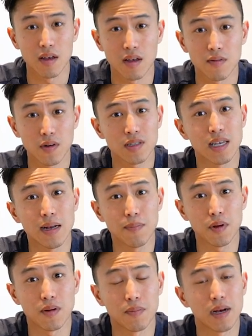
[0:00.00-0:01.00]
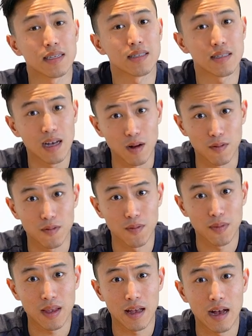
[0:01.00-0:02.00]
For example,
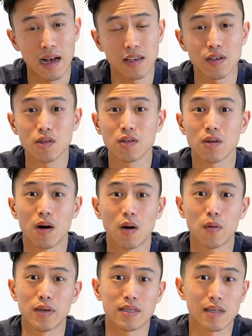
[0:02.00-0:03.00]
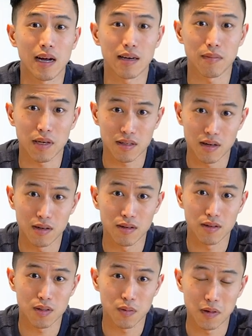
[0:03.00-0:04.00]
myself, I used to always dine at
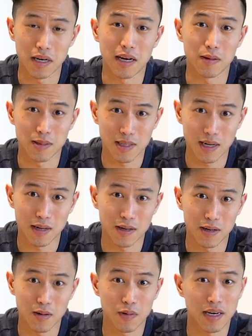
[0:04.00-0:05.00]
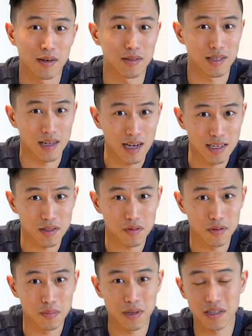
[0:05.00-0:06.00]
McDonald's when I was younger, when I was in high
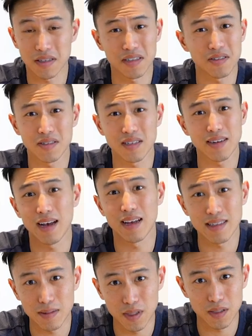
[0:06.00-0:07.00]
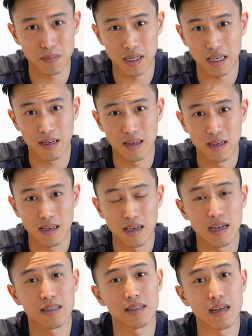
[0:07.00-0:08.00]
school, because I just didn't have that much money.
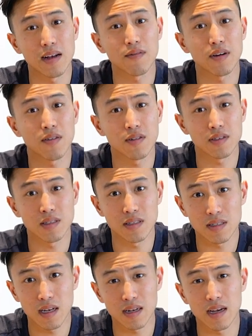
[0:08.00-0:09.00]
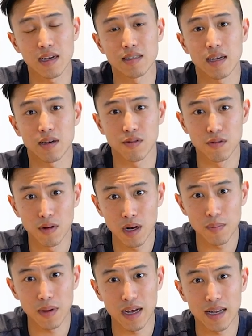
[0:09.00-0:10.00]
And ever since then, as I grew
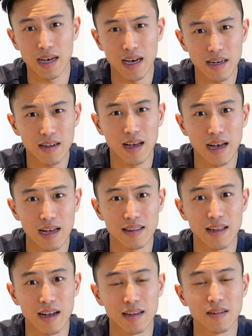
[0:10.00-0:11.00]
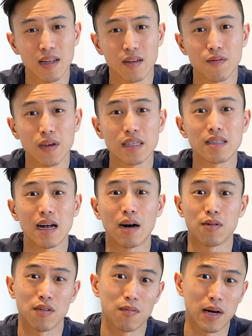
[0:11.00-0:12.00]
up, I kind of had that phased
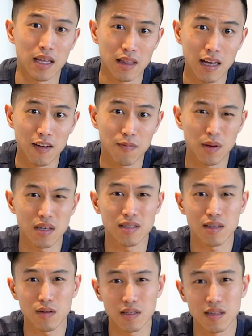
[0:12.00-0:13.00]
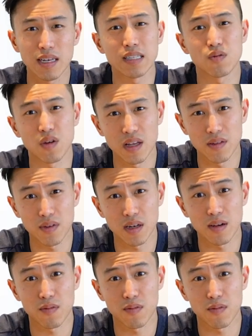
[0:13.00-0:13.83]
out of my life because it was less relevant.